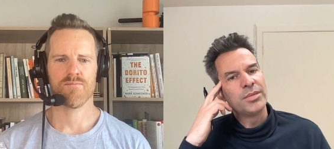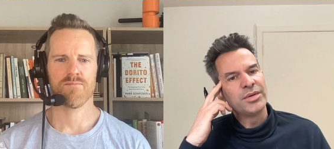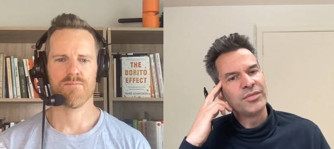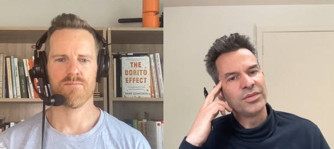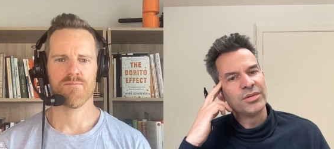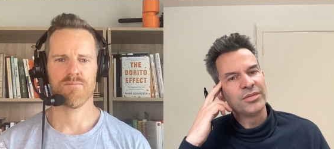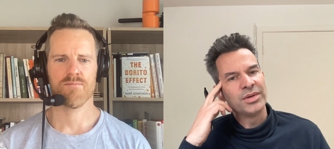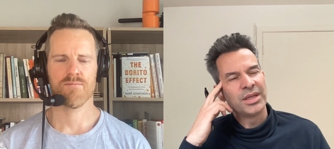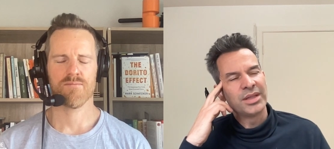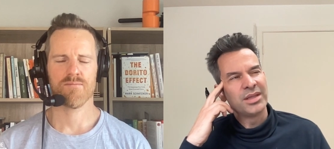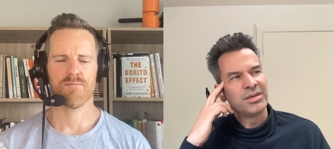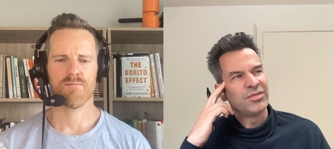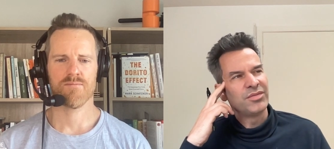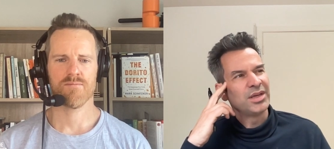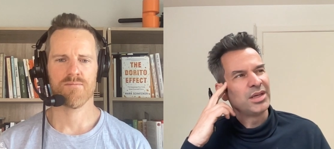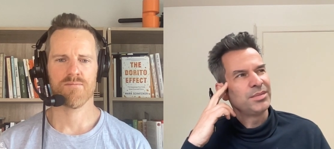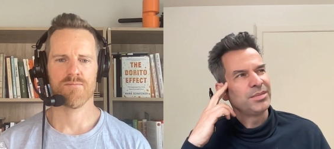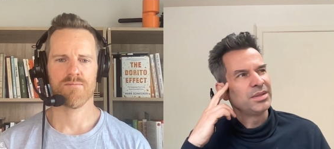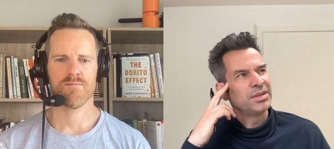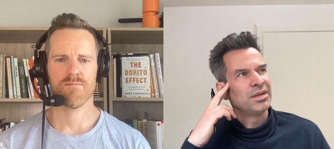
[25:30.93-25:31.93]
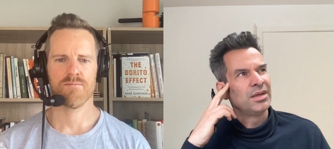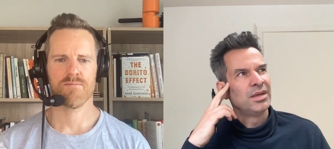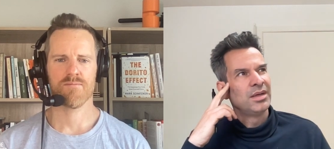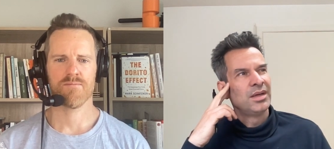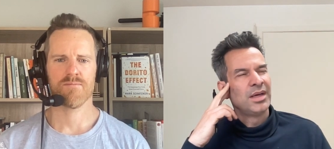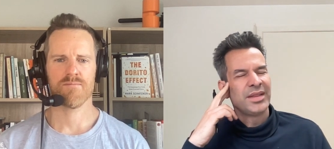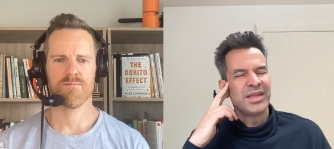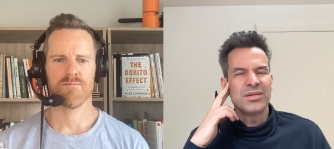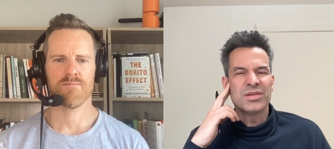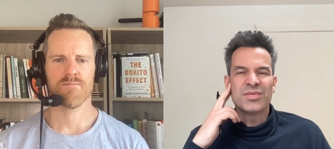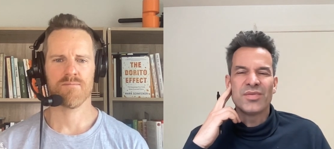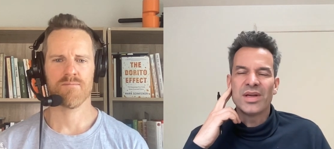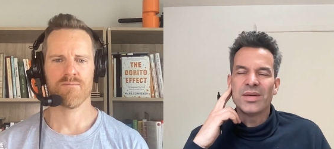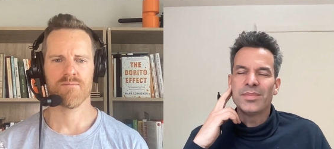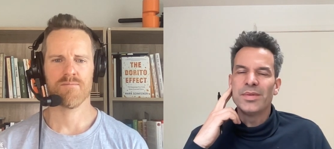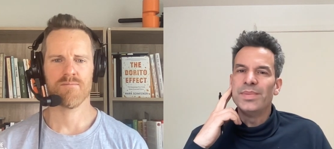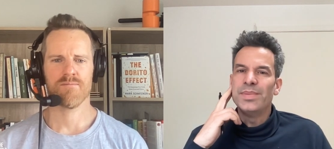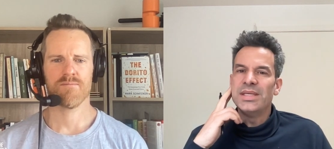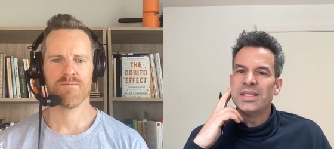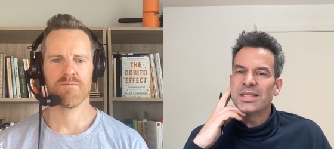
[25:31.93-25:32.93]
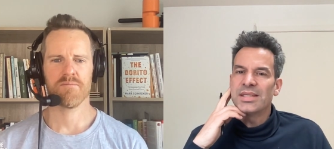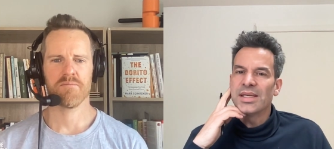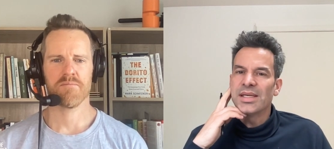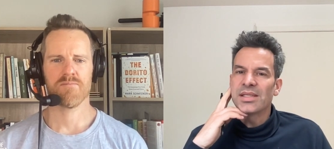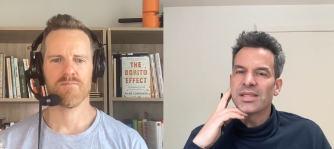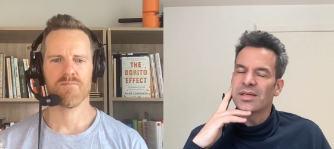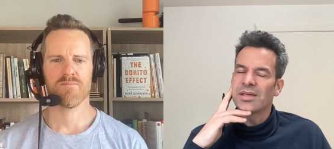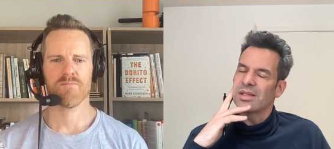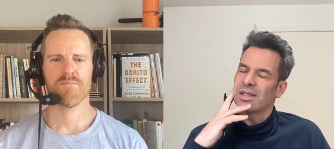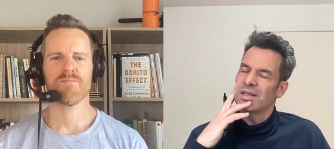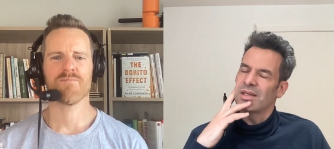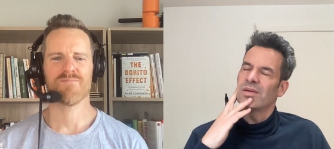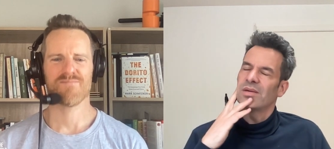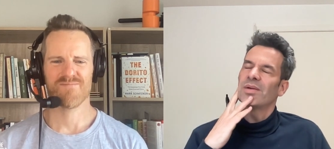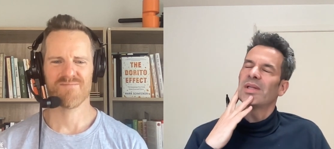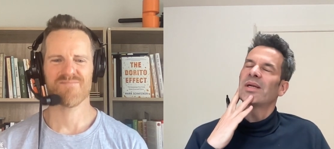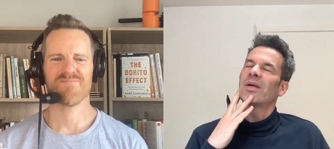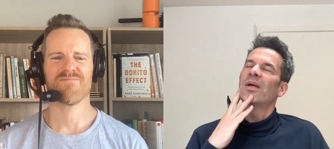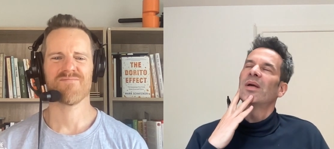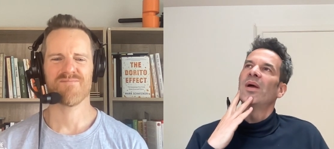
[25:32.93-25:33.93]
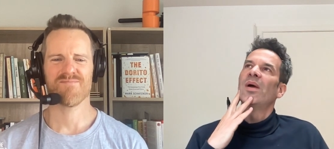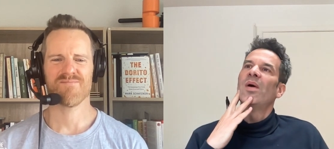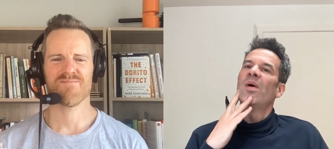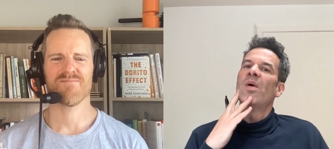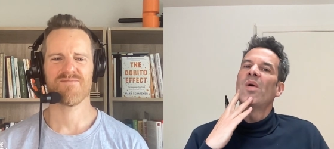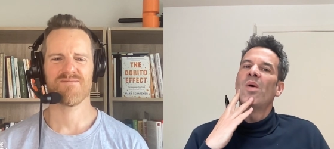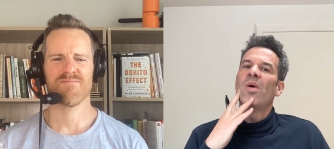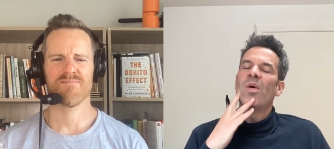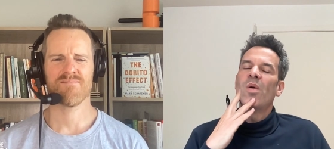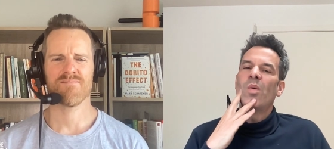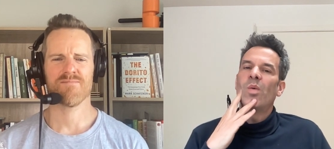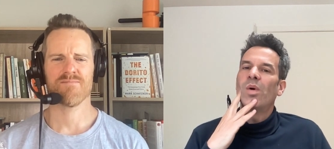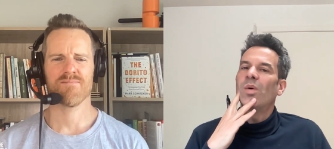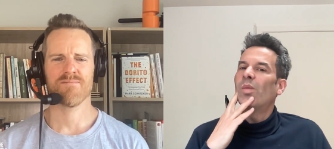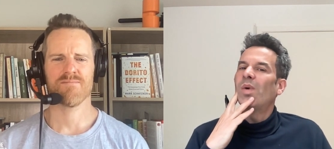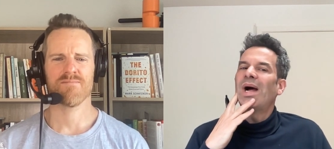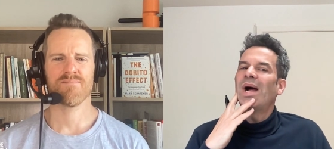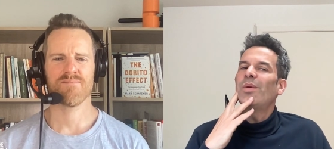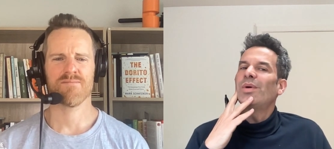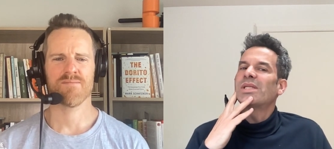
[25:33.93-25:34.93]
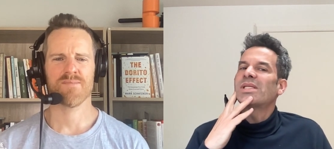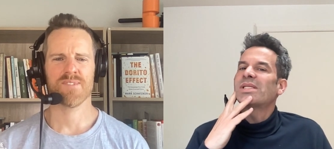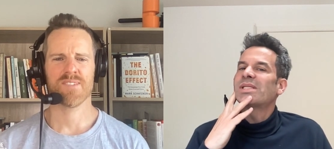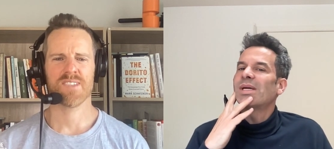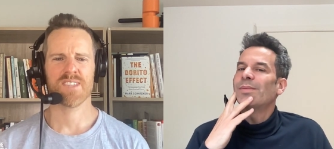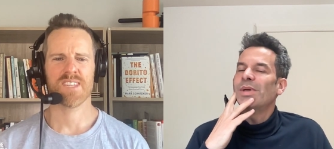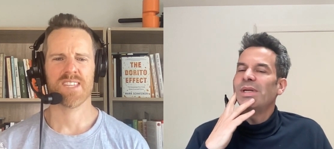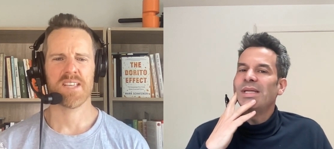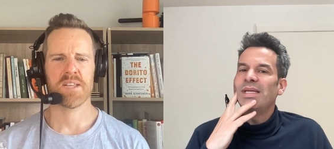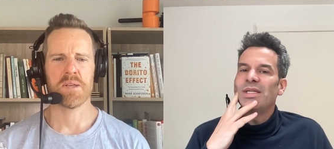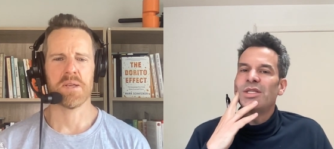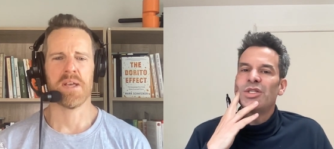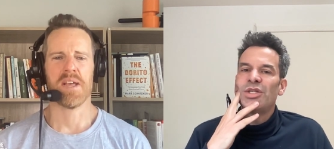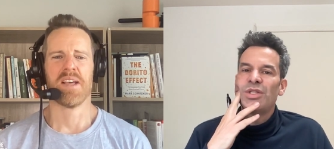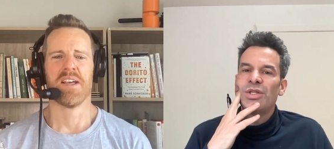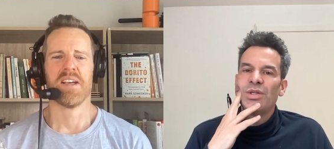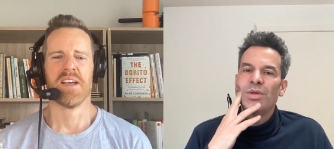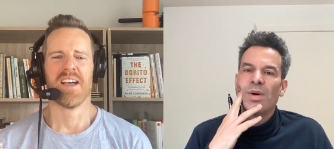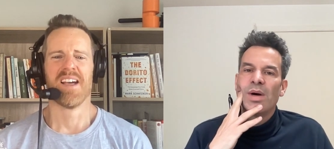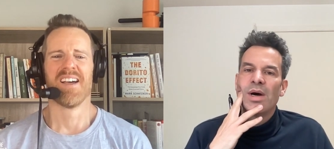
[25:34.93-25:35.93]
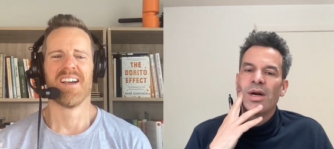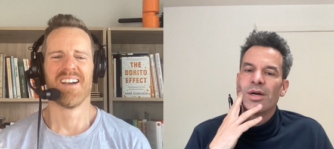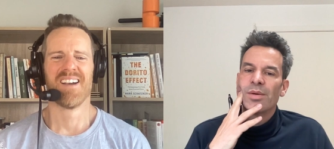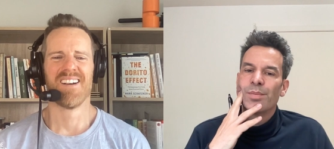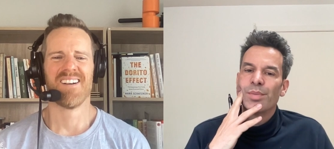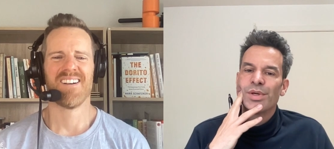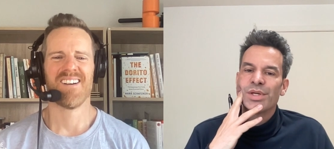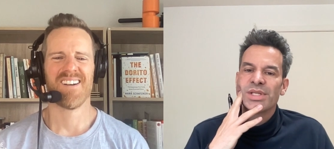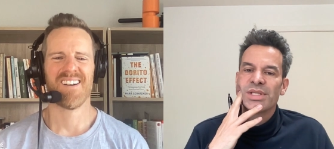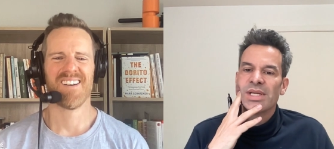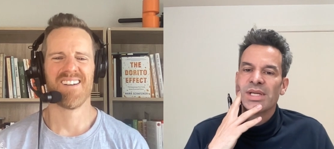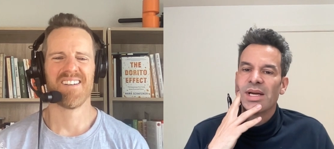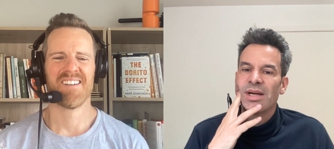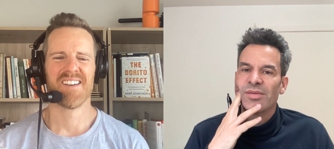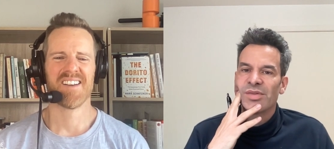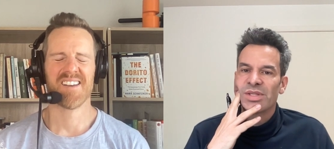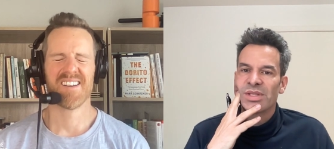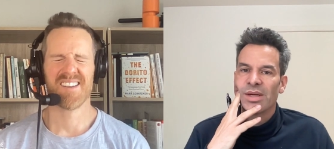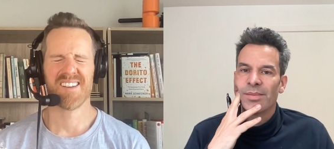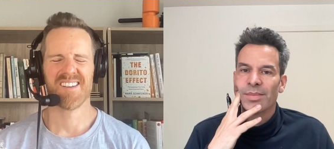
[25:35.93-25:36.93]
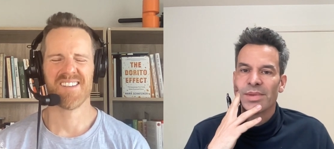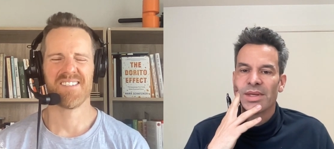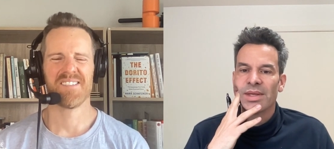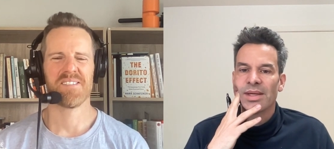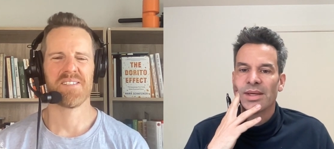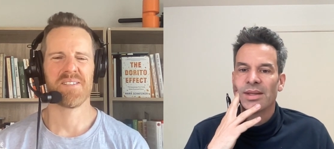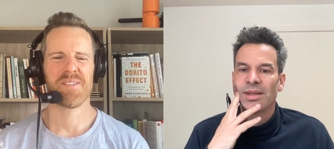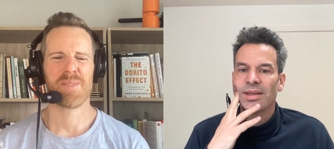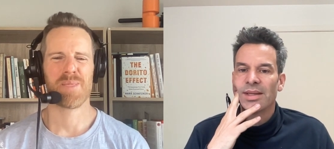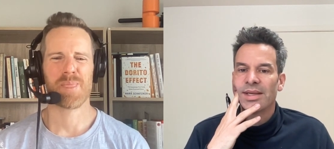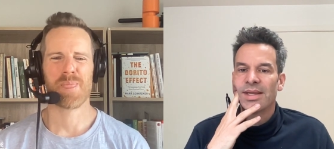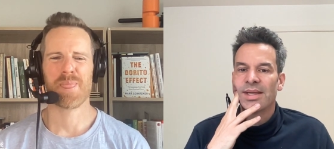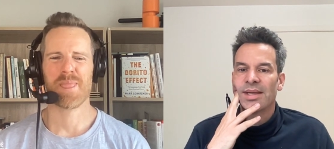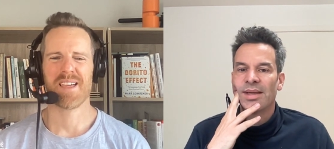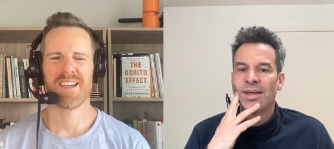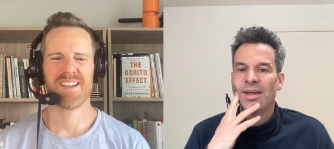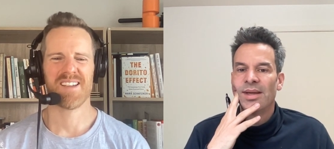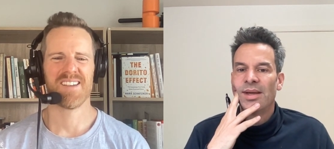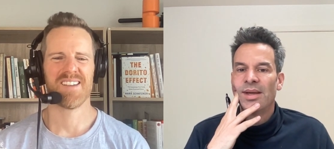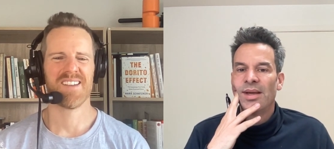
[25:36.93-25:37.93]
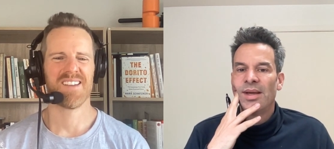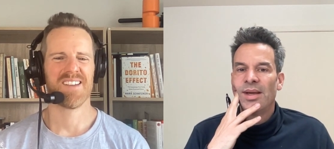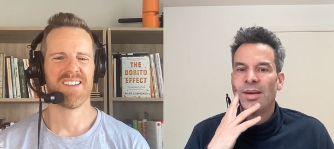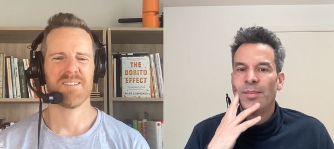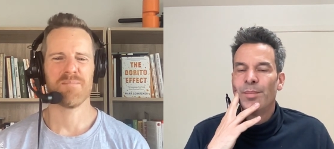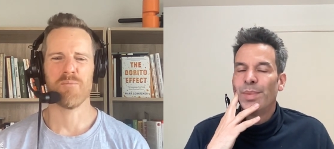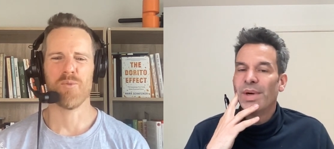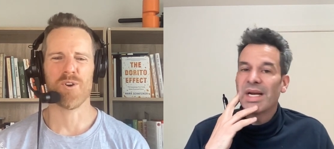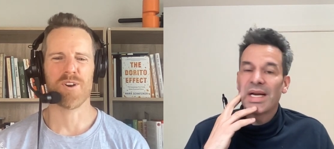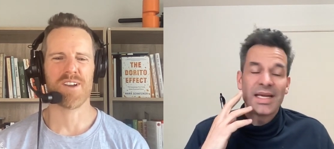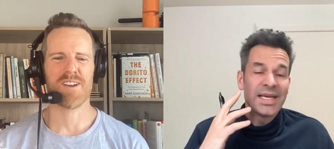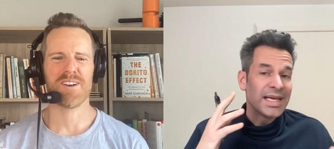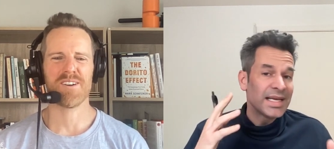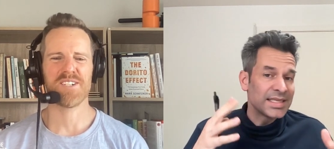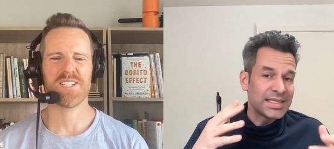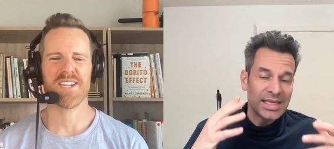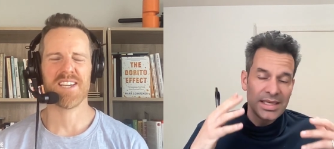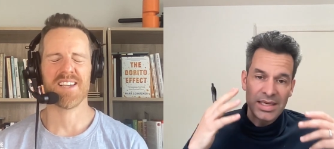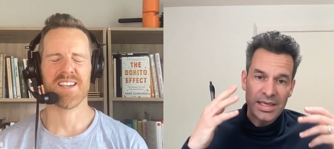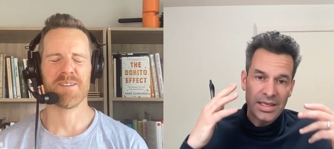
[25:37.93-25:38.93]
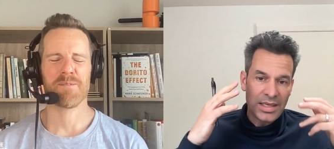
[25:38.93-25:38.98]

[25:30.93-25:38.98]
Speaker 1: for, I think, vitamin, I think it was vitamin B6. And you're going like, why would someone need 200% of something? Like, but More I guess.